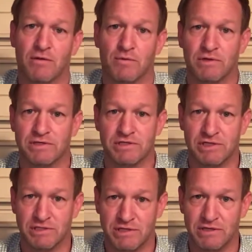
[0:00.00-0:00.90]
We're going to just
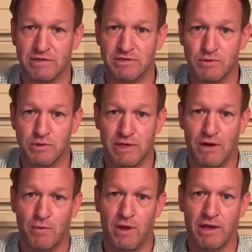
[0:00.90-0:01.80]
continue to do it that
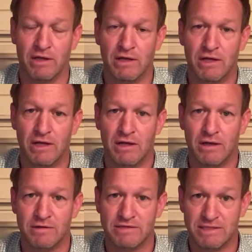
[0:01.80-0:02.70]
way.
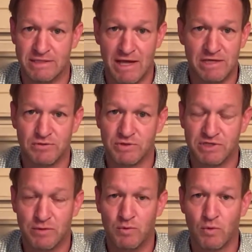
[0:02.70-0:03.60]
Today is real
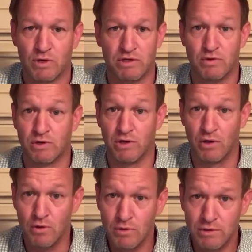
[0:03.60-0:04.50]
simple. We're going to do a
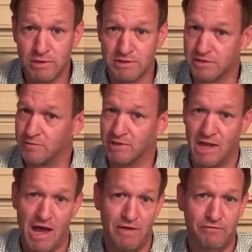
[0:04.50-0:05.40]
Kahoot. It's going to be
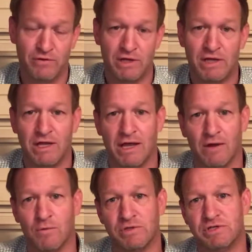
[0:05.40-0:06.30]
live. And I
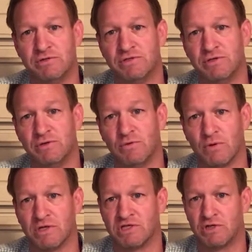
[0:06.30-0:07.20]
want you to, we're
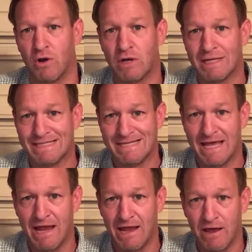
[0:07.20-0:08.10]
going to start it at 10
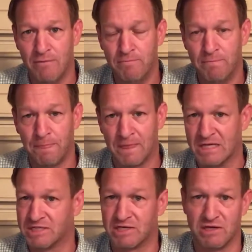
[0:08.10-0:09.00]
a.m. and
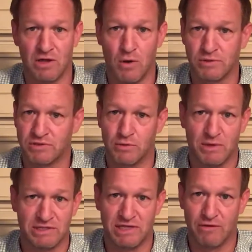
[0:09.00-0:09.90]
it's going to go until
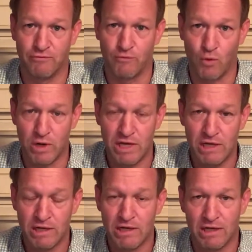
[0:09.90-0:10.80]
about 10:40.
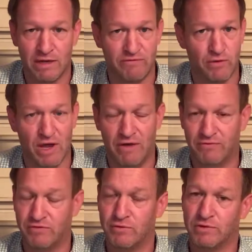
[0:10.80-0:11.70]
If you have
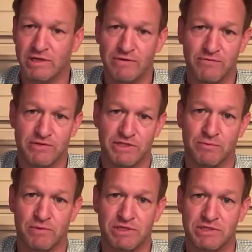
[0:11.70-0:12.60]
to leave for some
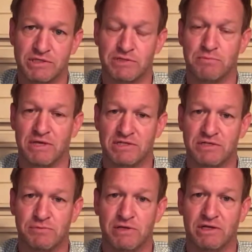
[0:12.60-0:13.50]
reason, just message
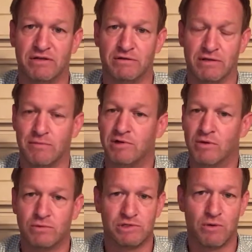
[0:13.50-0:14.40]
me. Let me know
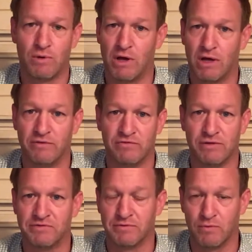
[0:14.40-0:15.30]
what's going on. If you
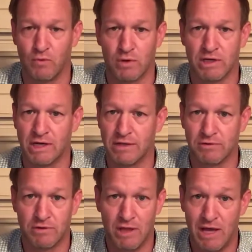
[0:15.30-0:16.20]
have work in another
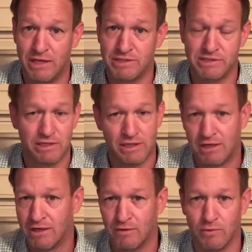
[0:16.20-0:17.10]
class,
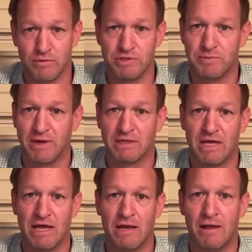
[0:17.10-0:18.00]
I want to respect
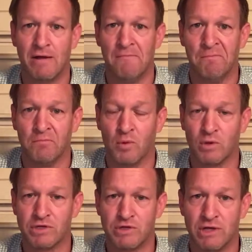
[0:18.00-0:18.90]
that. But we're
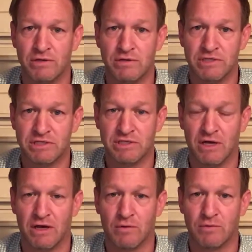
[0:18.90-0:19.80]
going to try and do this.
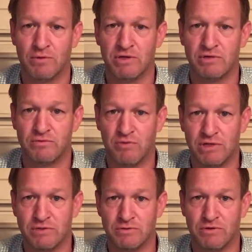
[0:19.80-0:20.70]
We're going to
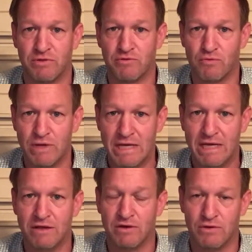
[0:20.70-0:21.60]
probably do
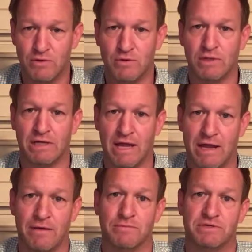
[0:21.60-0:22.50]
3 Kahoot
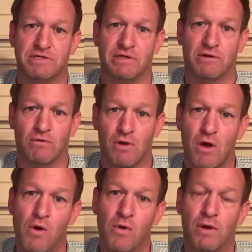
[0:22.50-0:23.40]
games in a
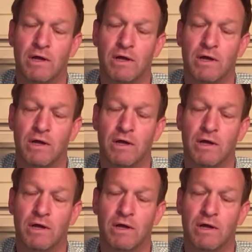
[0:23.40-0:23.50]
row.